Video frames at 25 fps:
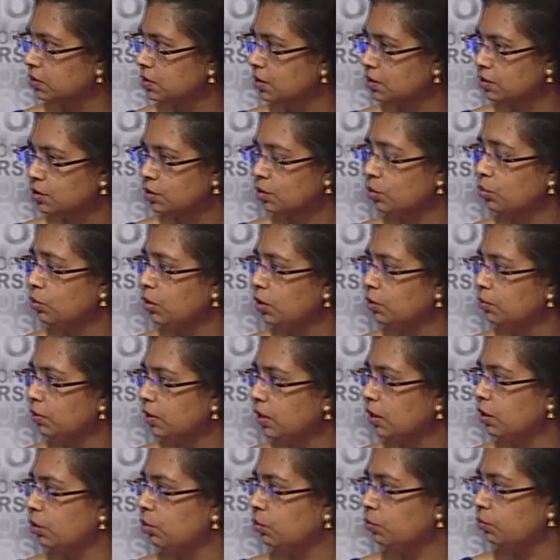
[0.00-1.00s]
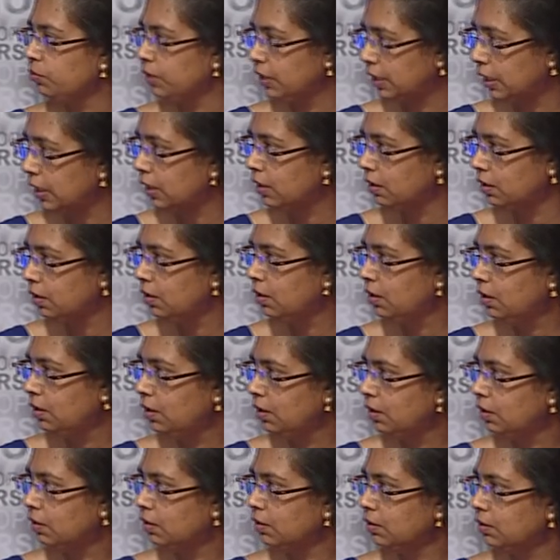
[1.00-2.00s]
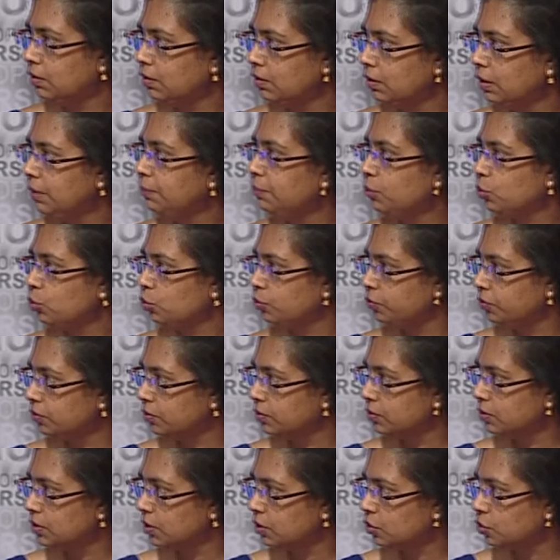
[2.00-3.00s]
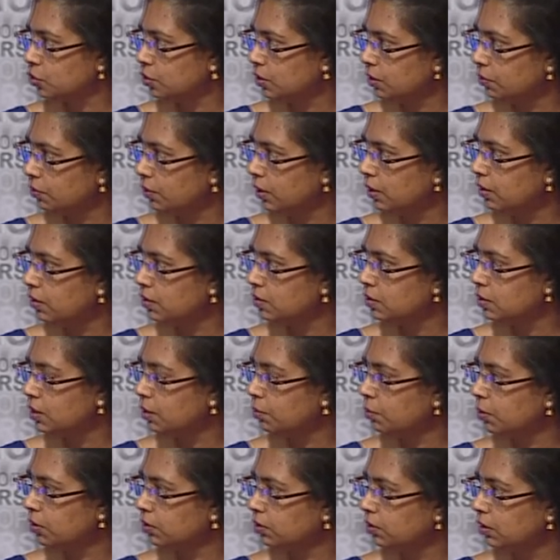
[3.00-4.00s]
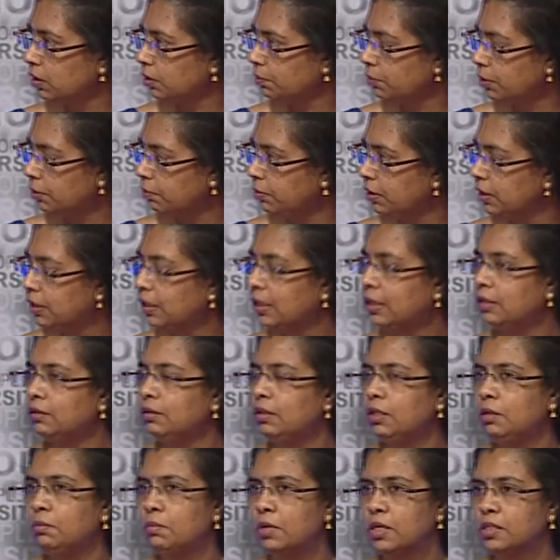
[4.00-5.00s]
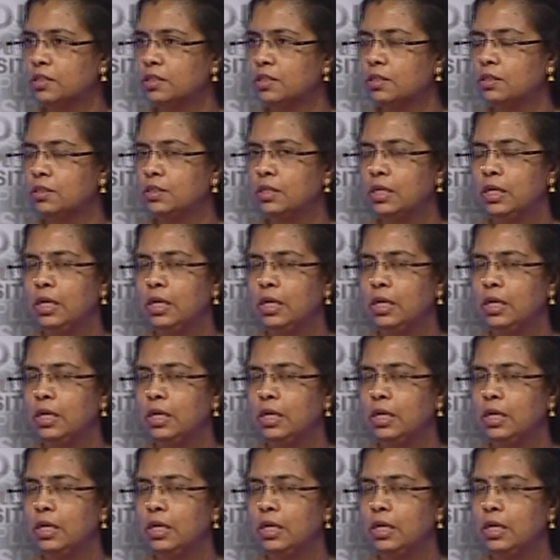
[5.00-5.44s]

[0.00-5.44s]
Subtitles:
That's the only way how we can improve such awareness among the public and the masses.